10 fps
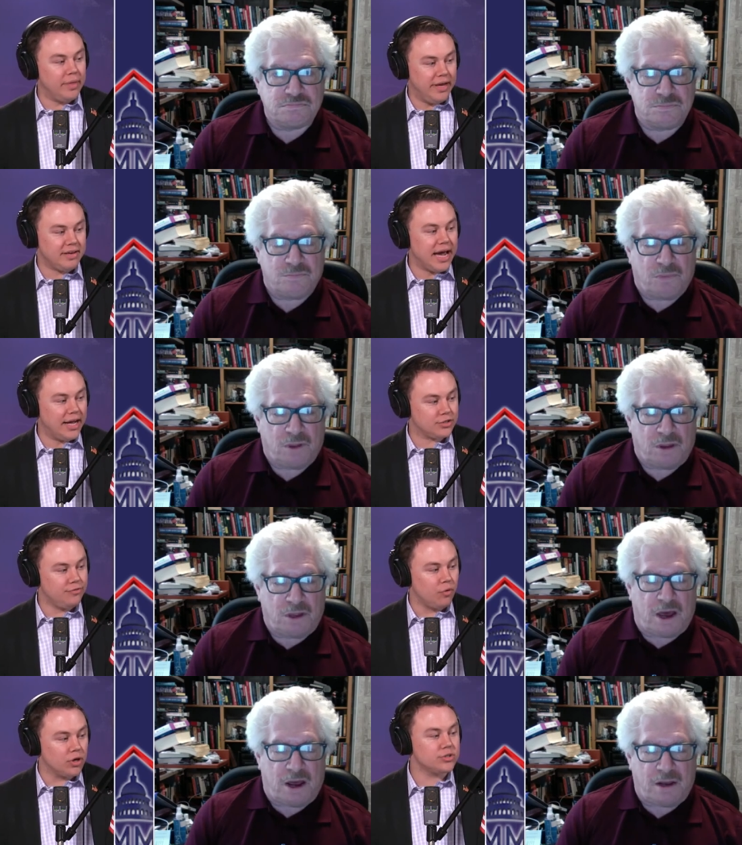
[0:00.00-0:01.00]
Speaker 1: the task
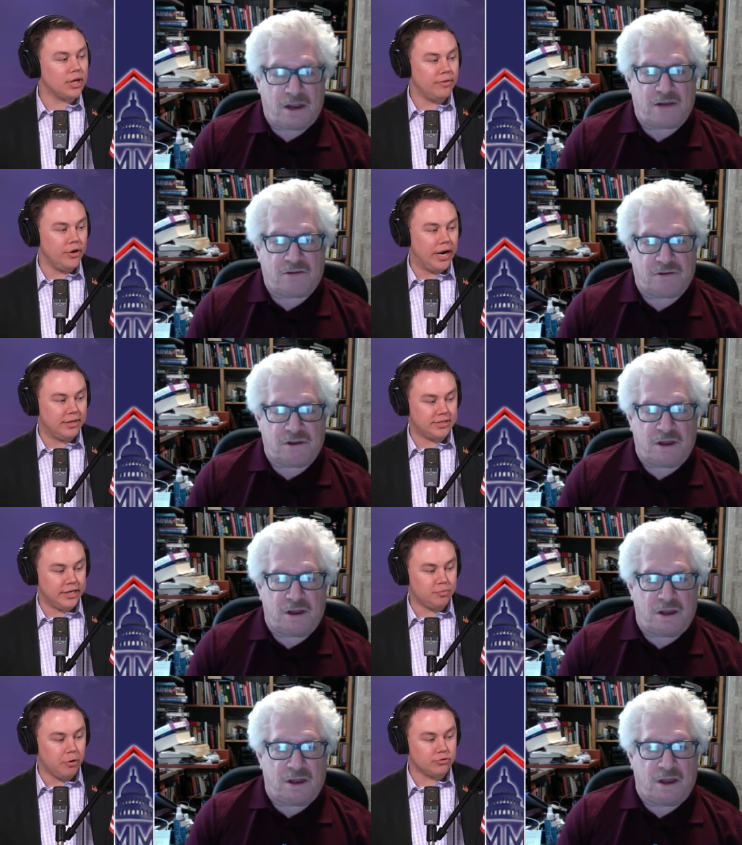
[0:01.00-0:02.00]
yeah, force on the United
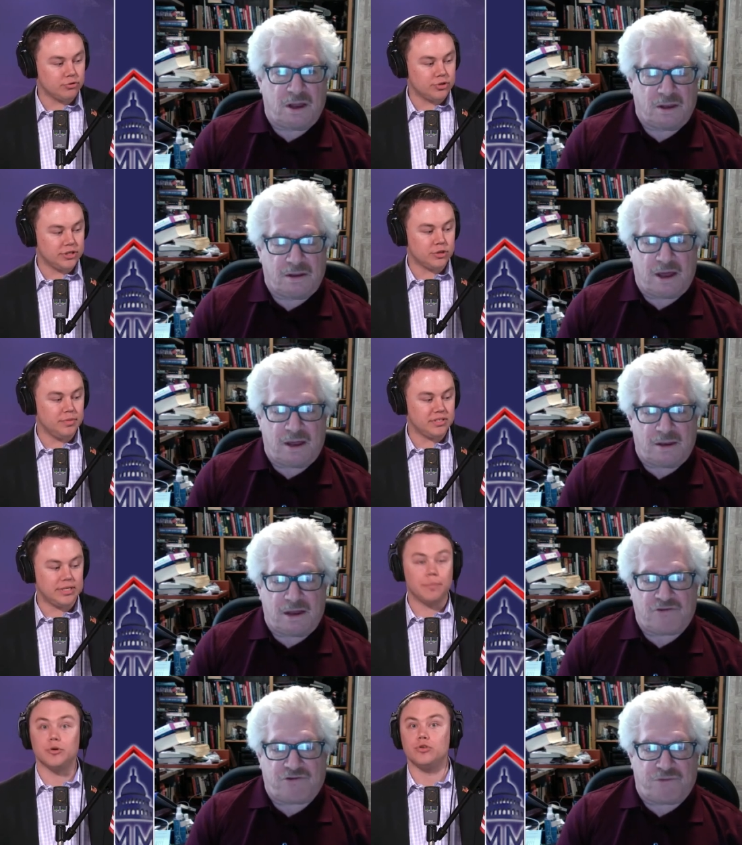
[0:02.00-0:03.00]
States Postal System, that,
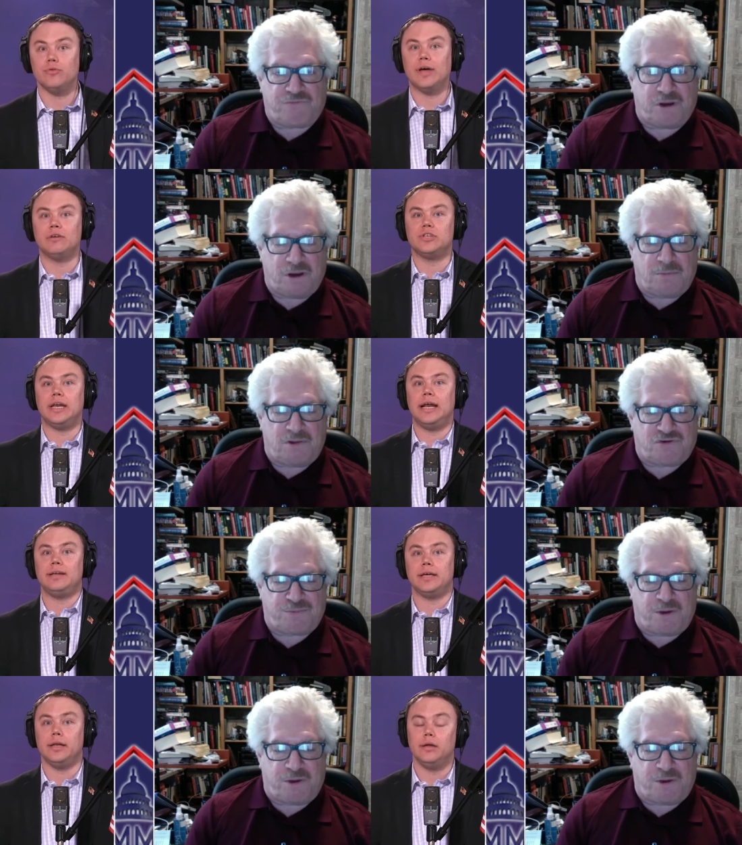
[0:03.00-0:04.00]
December
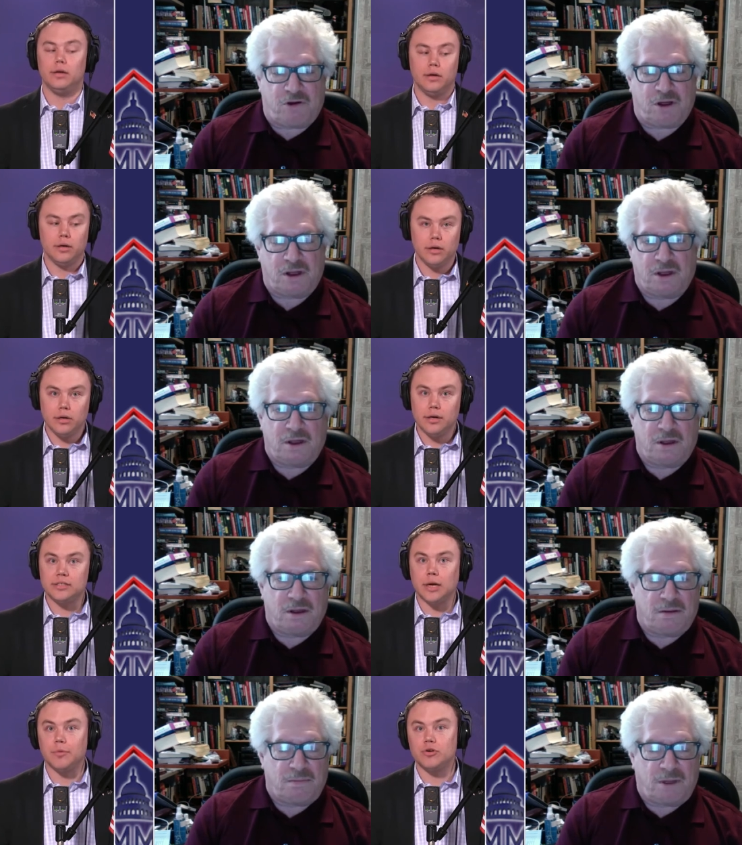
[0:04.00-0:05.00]
2018.
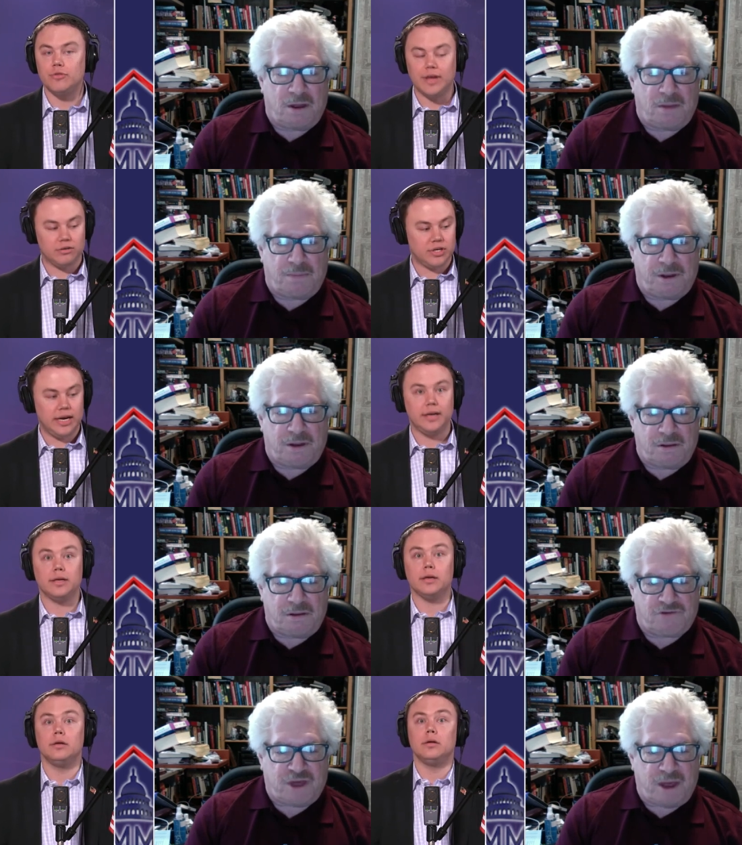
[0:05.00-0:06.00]
December 2008. Uh,
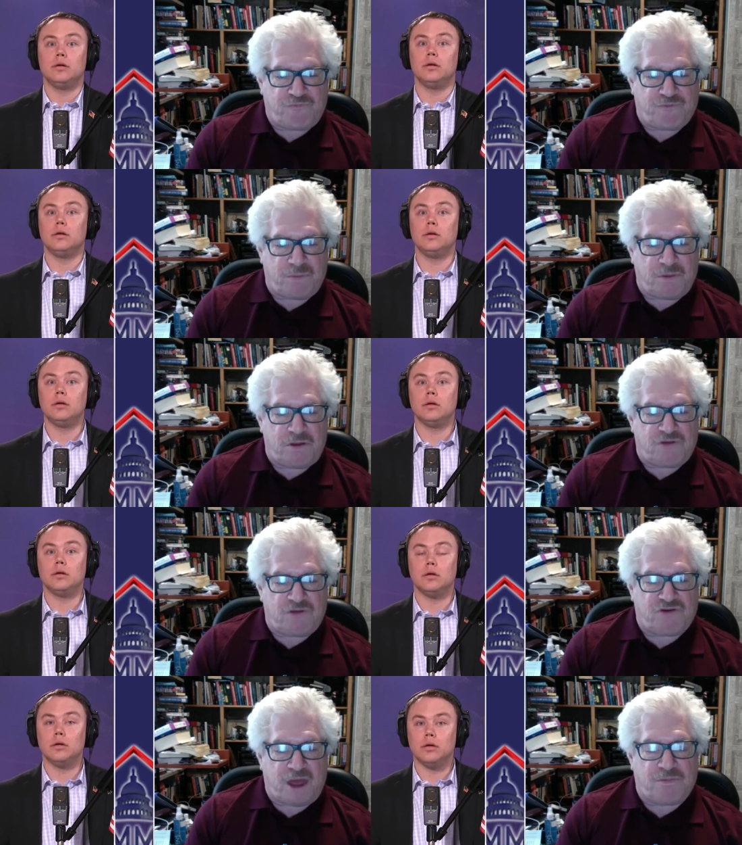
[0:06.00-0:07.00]
this
Speaker 2: came from this
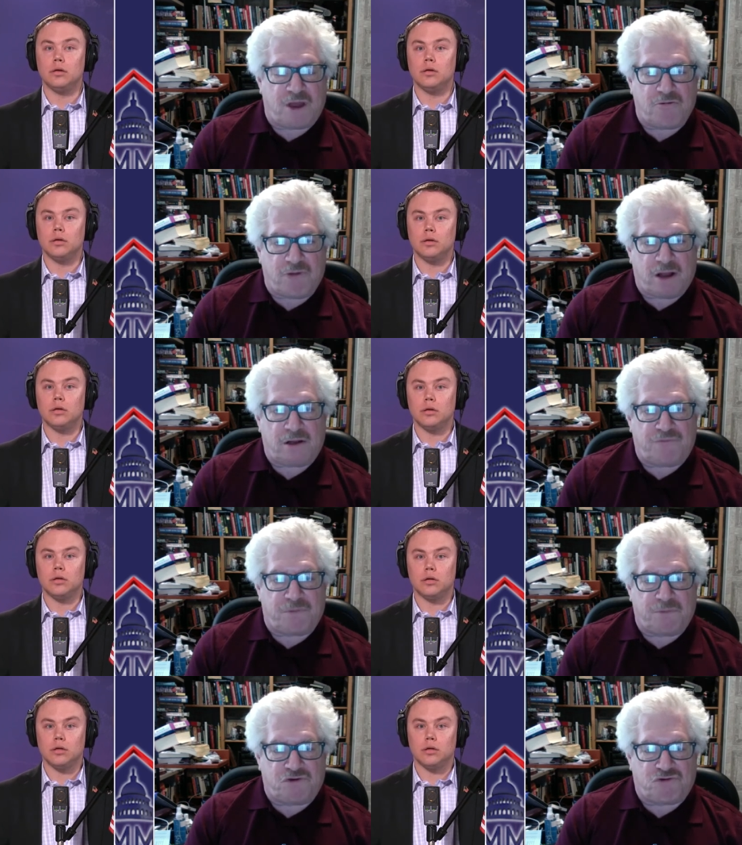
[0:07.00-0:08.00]
came directly
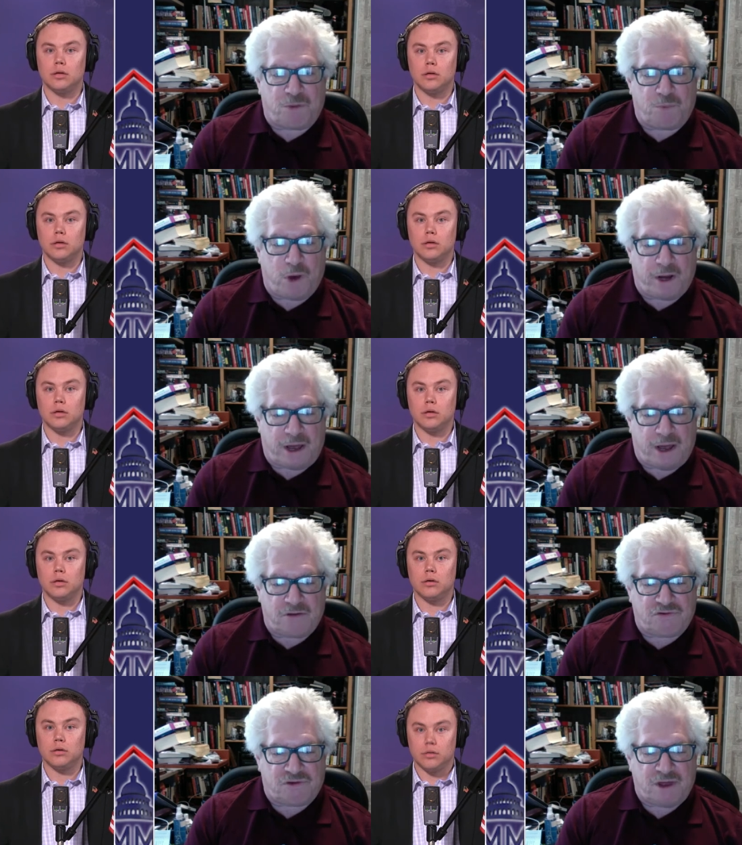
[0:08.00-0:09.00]
from the Trump White
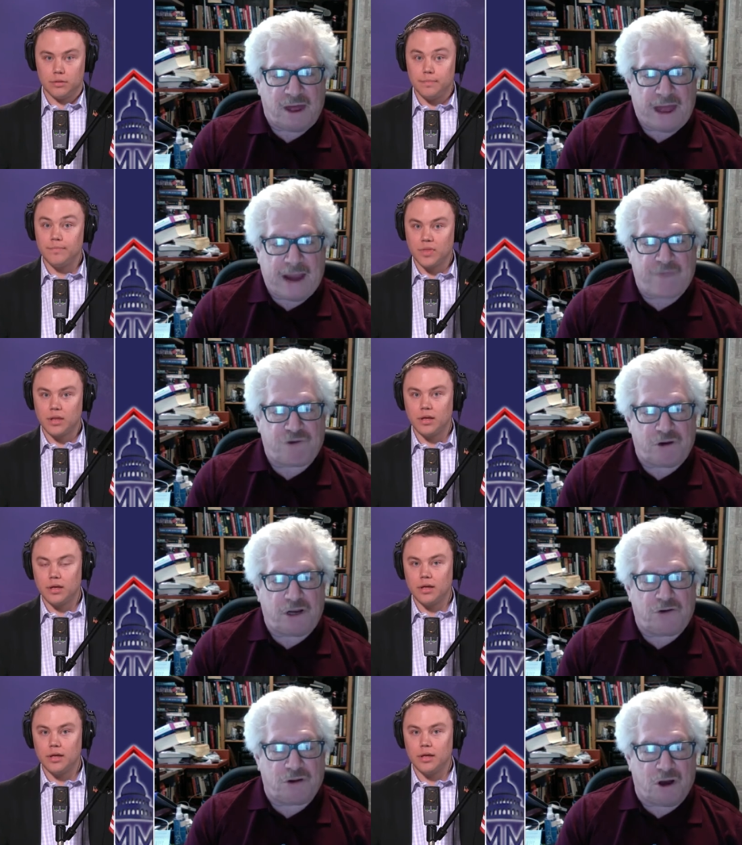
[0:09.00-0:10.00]
House after
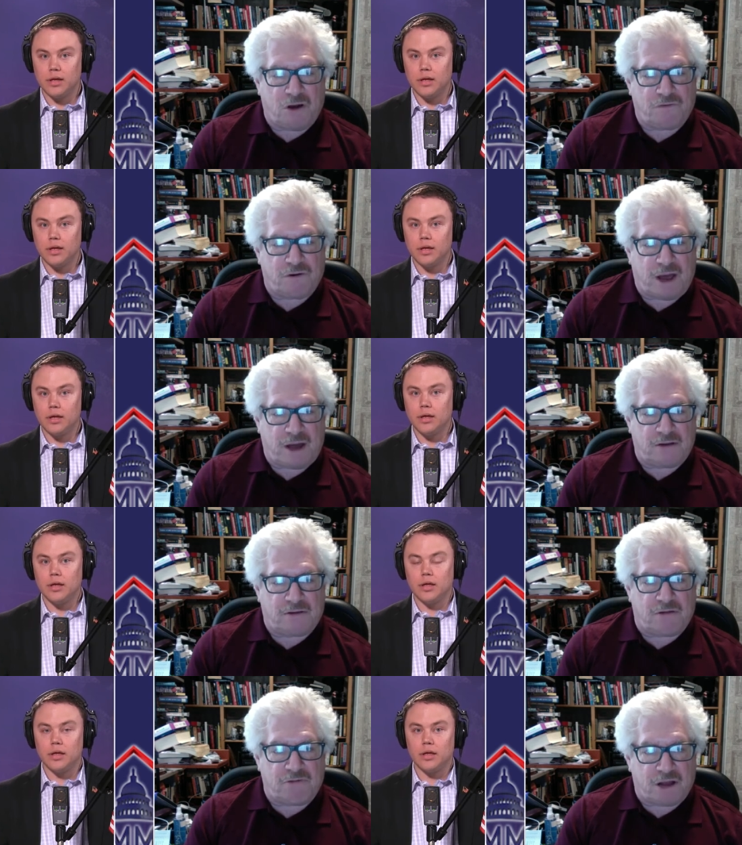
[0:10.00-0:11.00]
he took over, and it
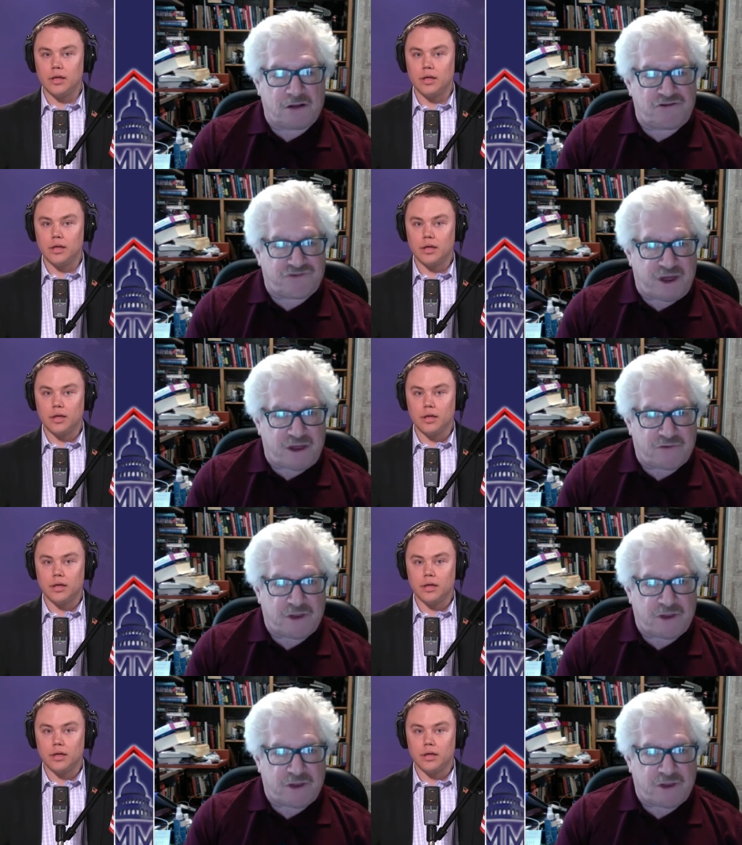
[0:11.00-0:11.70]
directly says